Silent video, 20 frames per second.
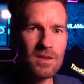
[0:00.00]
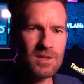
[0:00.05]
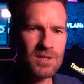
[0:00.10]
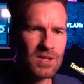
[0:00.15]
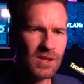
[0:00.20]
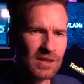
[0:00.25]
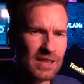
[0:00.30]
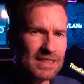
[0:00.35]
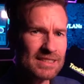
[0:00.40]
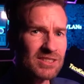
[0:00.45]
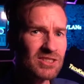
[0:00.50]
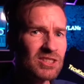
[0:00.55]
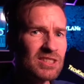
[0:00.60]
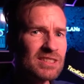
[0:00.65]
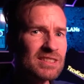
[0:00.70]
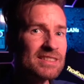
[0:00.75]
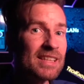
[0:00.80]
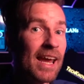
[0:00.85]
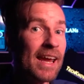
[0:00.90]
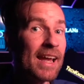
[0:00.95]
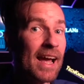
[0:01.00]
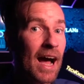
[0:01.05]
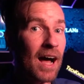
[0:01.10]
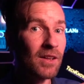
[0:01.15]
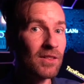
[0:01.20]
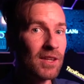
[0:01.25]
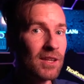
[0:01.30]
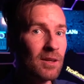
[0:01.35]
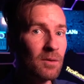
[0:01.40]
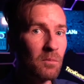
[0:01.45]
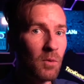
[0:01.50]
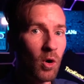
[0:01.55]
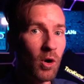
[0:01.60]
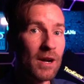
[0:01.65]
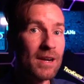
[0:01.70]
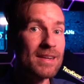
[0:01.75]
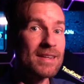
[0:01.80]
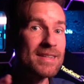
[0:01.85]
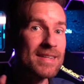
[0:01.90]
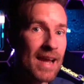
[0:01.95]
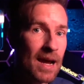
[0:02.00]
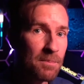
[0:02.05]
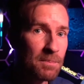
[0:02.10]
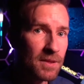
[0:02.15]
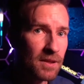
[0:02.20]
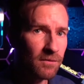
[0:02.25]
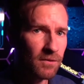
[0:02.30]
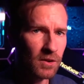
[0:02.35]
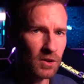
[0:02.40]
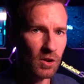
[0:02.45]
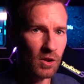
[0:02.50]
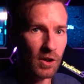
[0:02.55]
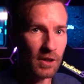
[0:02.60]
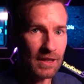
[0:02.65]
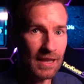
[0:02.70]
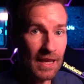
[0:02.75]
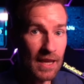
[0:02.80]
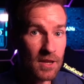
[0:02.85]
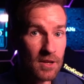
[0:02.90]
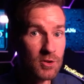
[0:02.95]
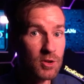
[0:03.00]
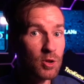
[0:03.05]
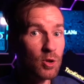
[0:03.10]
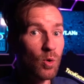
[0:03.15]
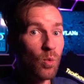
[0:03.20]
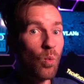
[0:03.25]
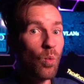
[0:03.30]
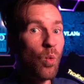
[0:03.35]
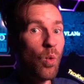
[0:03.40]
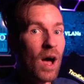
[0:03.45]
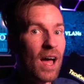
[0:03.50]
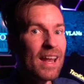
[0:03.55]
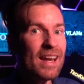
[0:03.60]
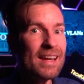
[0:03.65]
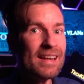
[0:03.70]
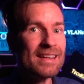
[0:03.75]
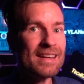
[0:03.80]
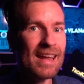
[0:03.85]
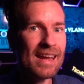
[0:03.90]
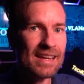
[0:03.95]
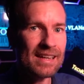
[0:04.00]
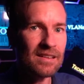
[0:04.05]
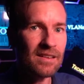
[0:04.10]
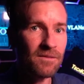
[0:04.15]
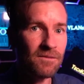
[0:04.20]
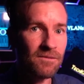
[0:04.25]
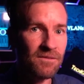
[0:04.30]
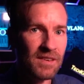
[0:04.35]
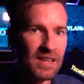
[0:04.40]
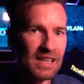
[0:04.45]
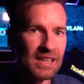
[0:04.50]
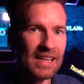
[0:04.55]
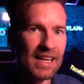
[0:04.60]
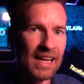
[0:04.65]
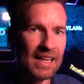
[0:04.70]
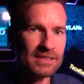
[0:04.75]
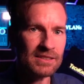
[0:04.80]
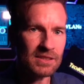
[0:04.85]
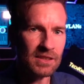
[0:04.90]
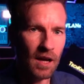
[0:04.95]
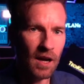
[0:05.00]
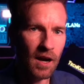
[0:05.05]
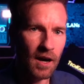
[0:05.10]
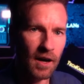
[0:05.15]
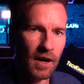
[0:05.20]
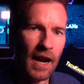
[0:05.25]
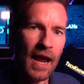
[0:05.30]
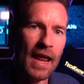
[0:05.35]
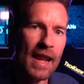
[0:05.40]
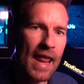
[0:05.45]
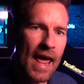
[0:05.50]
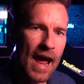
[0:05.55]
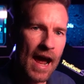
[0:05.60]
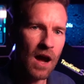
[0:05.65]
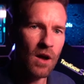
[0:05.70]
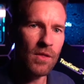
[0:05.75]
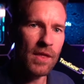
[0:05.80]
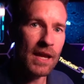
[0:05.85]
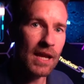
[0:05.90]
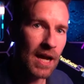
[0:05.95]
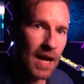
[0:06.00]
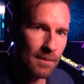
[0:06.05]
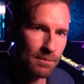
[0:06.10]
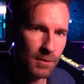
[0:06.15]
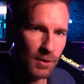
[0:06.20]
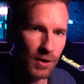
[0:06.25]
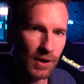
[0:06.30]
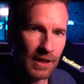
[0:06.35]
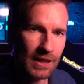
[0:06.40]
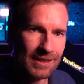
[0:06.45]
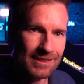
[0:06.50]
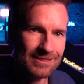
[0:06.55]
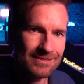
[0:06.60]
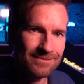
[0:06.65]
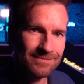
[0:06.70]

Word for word: So let's just take a little more in depth of a look into what native VLANs are and how they operate.